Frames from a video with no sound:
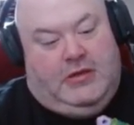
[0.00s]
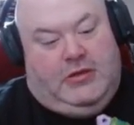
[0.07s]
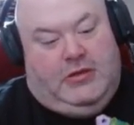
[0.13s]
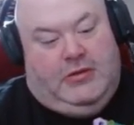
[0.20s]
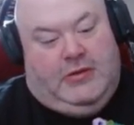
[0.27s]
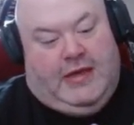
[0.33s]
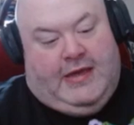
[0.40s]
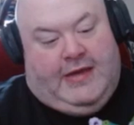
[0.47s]

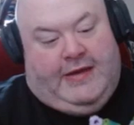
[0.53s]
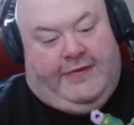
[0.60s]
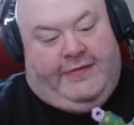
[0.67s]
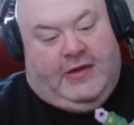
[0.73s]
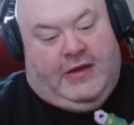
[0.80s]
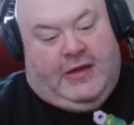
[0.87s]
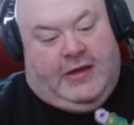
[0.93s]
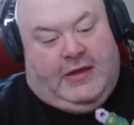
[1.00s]
You have
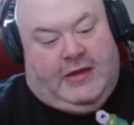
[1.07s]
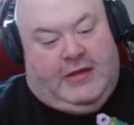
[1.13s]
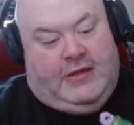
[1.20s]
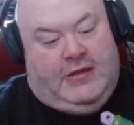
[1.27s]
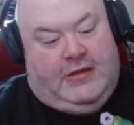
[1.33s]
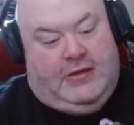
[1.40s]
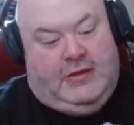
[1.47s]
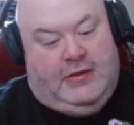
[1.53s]
uh,
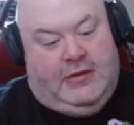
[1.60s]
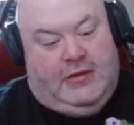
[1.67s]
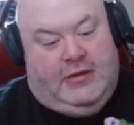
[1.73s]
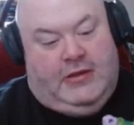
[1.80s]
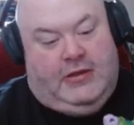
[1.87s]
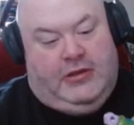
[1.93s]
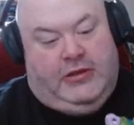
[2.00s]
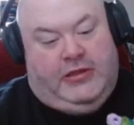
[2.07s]

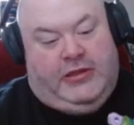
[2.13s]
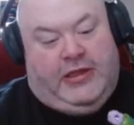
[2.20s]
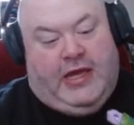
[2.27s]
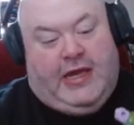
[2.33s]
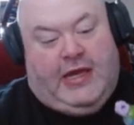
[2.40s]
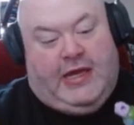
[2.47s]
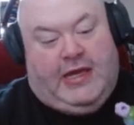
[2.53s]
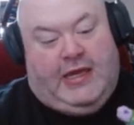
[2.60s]

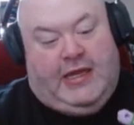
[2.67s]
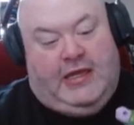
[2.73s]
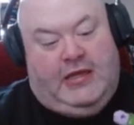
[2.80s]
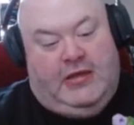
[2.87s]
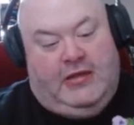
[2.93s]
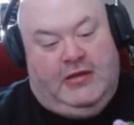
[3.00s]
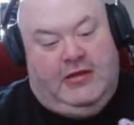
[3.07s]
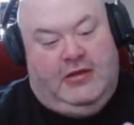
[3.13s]
thigh,
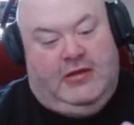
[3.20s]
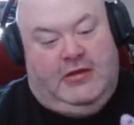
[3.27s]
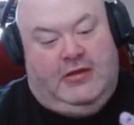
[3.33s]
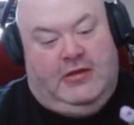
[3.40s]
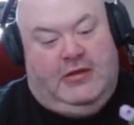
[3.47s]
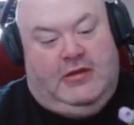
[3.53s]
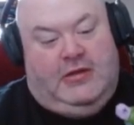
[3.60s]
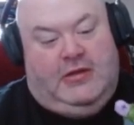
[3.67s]

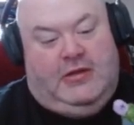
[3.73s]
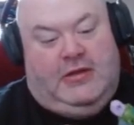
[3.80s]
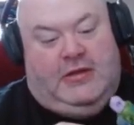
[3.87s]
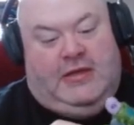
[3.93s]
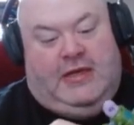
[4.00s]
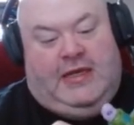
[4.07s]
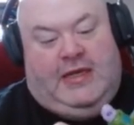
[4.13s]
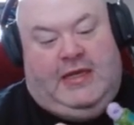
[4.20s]

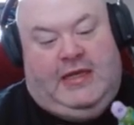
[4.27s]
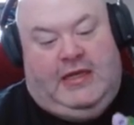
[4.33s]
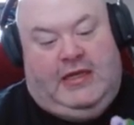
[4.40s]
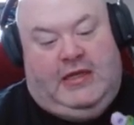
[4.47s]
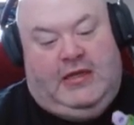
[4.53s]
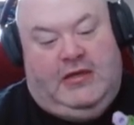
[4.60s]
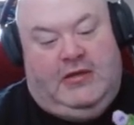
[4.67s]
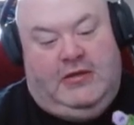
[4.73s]

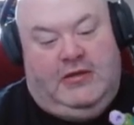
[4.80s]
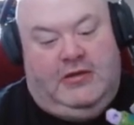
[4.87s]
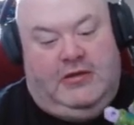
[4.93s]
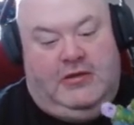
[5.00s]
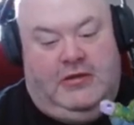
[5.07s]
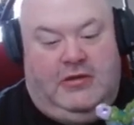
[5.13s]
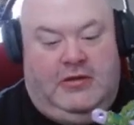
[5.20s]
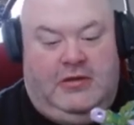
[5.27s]
knee,
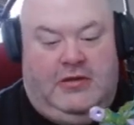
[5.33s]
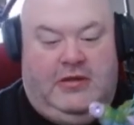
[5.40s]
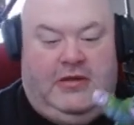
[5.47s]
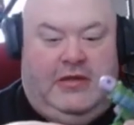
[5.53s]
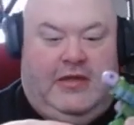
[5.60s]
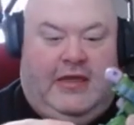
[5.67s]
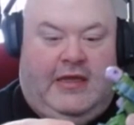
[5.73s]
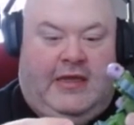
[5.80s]

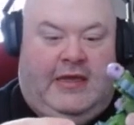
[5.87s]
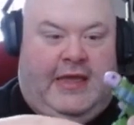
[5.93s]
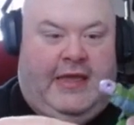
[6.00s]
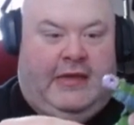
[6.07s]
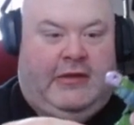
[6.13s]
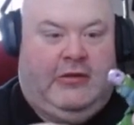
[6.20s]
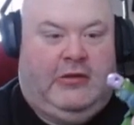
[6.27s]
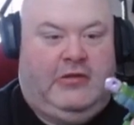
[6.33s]
and
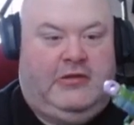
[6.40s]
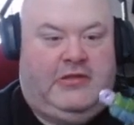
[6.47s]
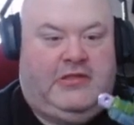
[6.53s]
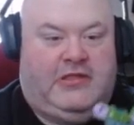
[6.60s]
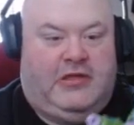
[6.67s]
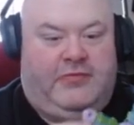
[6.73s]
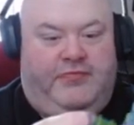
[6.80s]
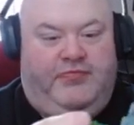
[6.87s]
ankle.
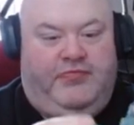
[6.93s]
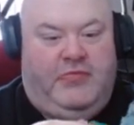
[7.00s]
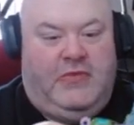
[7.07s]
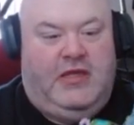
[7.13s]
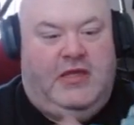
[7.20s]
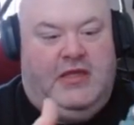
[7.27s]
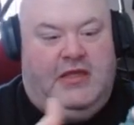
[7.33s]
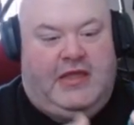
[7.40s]
So,
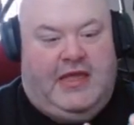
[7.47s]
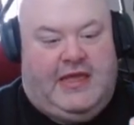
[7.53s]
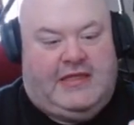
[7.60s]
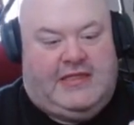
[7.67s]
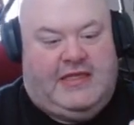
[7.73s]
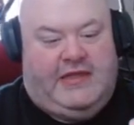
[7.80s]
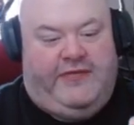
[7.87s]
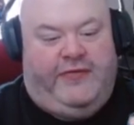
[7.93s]
like I
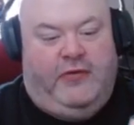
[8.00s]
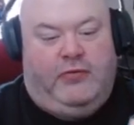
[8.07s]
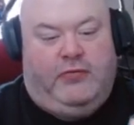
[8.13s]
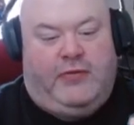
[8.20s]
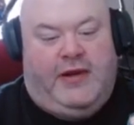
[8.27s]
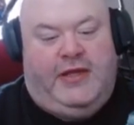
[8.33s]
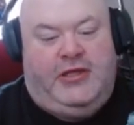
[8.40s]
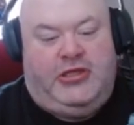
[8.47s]
said, the full
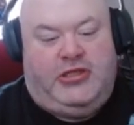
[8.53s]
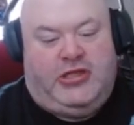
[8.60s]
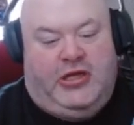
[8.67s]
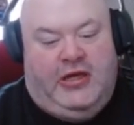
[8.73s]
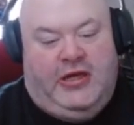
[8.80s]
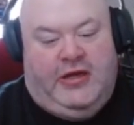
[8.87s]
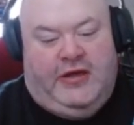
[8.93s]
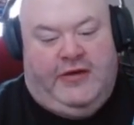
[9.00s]
range
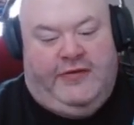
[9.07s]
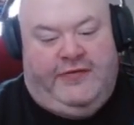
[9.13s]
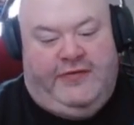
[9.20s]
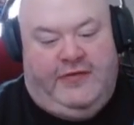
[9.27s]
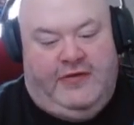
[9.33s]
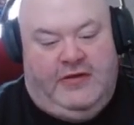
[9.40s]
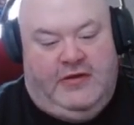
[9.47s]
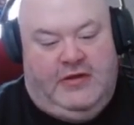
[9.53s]
of
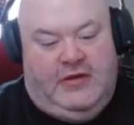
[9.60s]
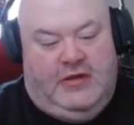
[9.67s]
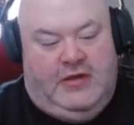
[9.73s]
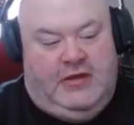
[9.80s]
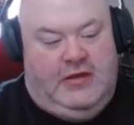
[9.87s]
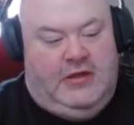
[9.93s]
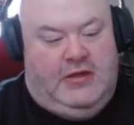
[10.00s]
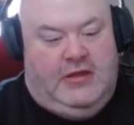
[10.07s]

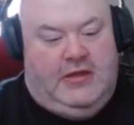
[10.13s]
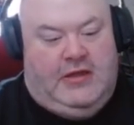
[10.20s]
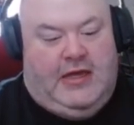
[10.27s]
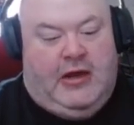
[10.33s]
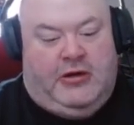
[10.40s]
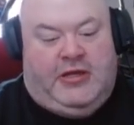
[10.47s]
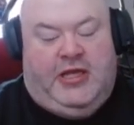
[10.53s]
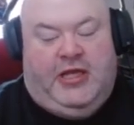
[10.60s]

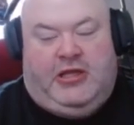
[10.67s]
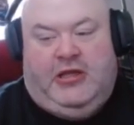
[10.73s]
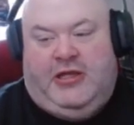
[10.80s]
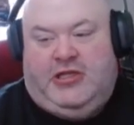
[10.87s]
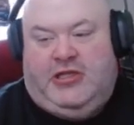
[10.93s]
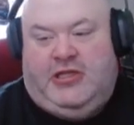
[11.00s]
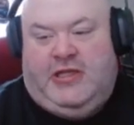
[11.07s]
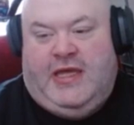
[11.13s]

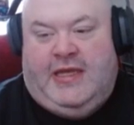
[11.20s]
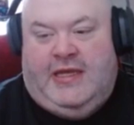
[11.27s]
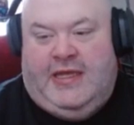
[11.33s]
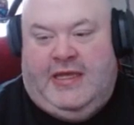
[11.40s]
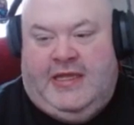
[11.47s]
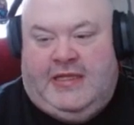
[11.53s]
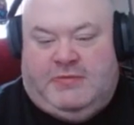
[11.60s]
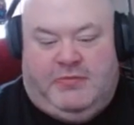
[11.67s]
articulation that
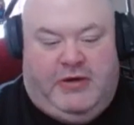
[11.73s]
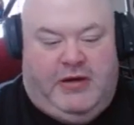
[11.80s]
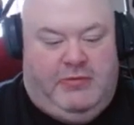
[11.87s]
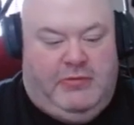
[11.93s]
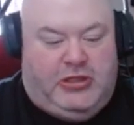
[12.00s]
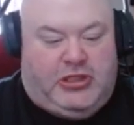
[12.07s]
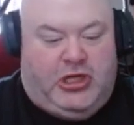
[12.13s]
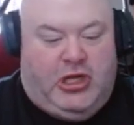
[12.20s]
is pretty
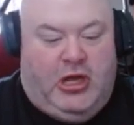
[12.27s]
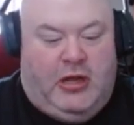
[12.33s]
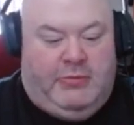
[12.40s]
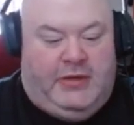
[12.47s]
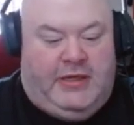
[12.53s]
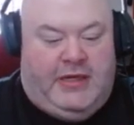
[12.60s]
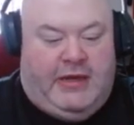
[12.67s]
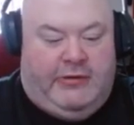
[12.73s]
much
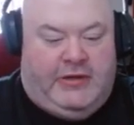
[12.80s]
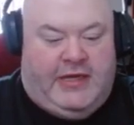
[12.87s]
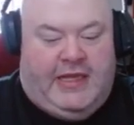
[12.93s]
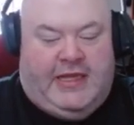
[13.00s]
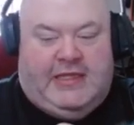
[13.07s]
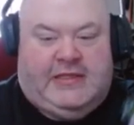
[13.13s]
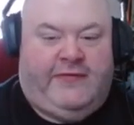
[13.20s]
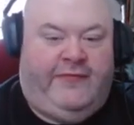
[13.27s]
common
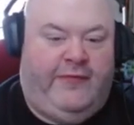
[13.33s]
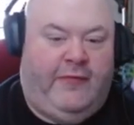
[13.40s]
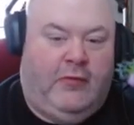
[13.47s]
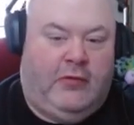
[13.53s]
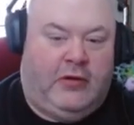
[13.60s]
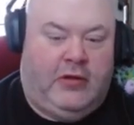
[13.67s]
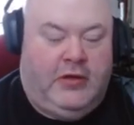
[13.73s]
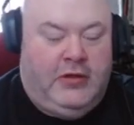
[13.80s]
nowadays
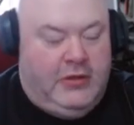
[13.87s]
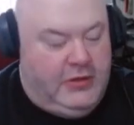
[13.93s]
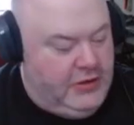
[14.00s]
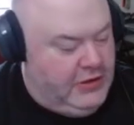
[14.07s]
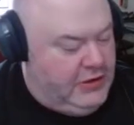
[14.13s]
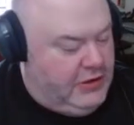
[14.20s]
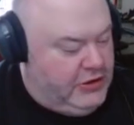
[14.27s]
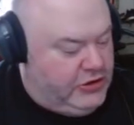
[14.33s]
for
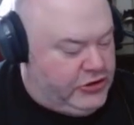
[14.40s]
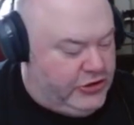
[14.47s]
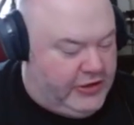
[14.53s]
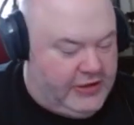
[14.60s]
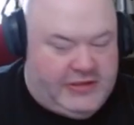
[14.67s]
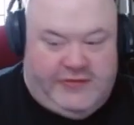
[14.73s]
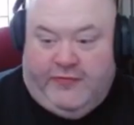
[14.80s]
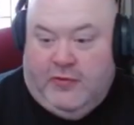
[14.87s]

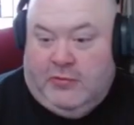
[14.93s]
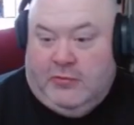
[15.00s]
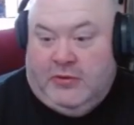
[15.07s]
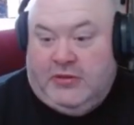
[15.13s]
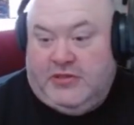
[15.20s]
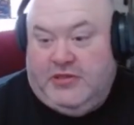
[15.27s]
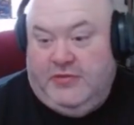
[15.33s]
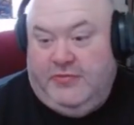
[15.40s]

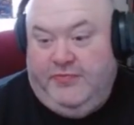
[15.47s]
Transformers.